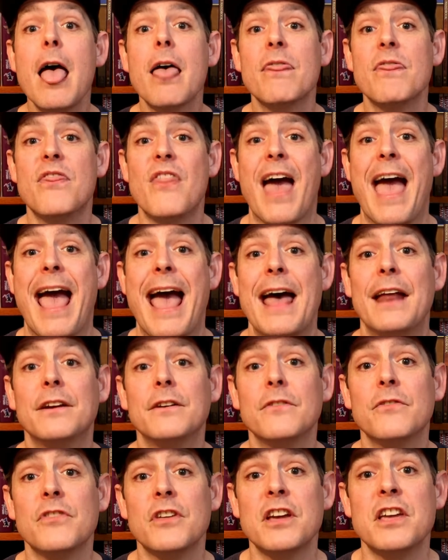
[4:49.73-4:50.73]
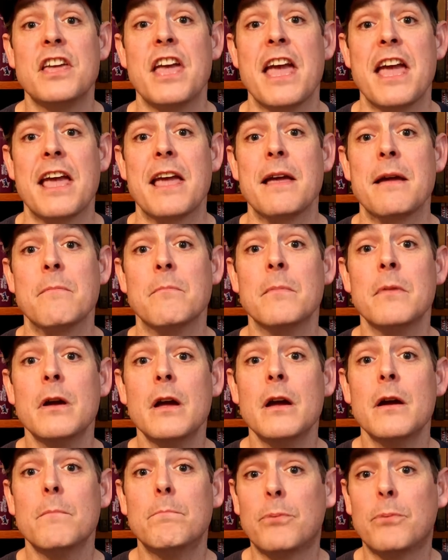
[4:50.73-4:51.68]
that the game